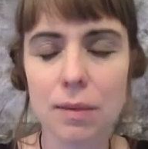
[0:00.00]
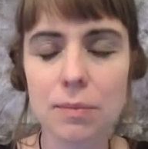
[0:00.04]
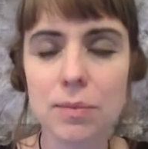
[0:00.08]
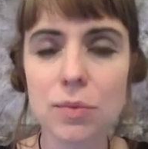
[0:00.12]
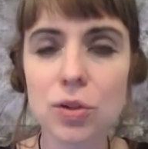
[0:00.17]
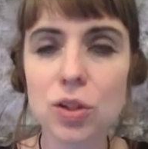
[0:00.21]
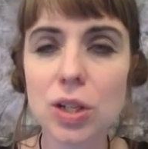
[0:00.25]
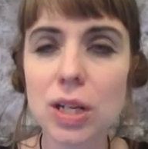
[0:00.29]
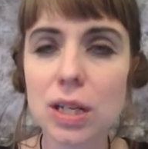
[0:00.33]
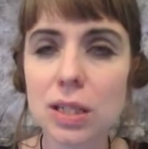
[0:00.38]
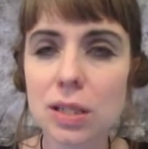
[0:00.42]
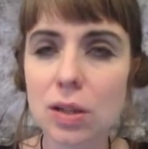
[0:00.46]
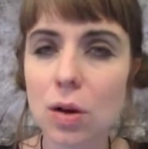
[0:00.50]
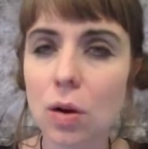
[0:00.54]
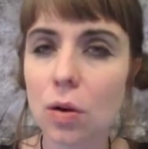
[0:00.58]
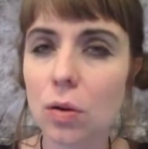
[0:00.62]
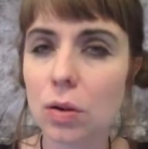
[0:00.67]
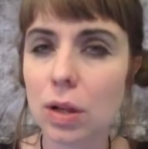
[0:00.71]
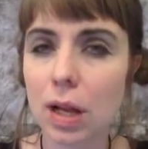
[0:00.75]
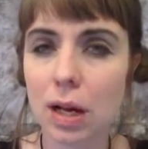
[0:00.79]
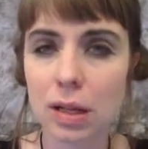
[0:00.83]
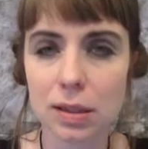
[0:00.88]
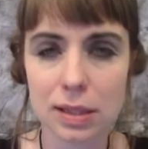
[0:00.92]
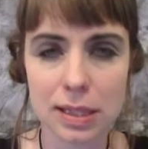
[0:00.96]
She has a whole
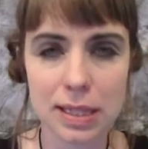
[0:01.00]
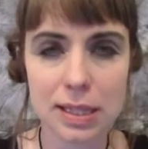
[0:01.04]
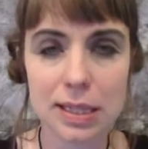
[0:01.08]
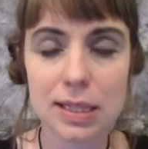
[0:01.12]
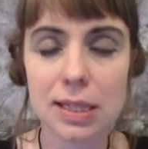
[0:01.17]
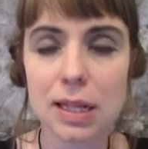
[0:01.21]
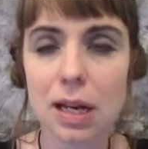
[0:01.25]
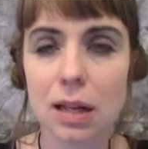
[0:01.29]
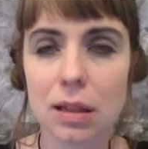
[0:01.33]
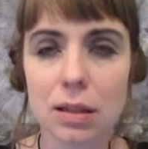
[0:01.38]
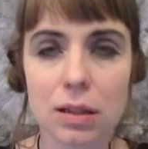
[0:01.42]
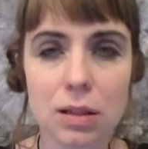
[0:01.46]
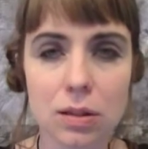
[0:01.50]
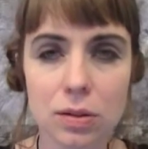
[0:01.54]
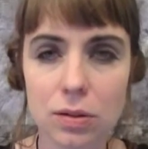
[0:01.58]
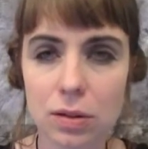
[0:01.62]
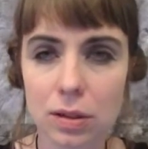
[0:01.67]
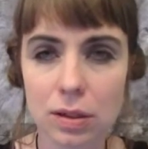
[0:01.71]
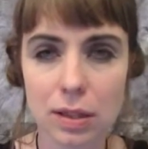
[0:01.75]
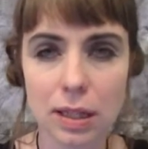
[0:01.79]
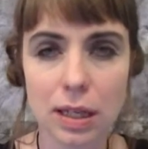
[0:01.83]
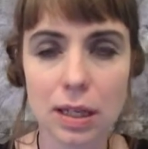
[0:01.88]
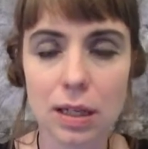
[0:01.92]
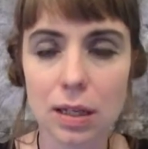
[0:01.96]
long list. I'll include
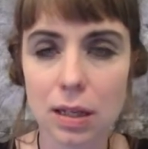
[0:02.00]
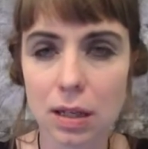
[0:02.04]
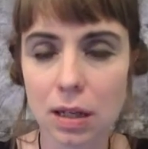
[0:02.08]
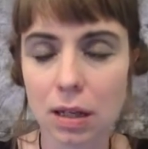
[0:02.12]
a link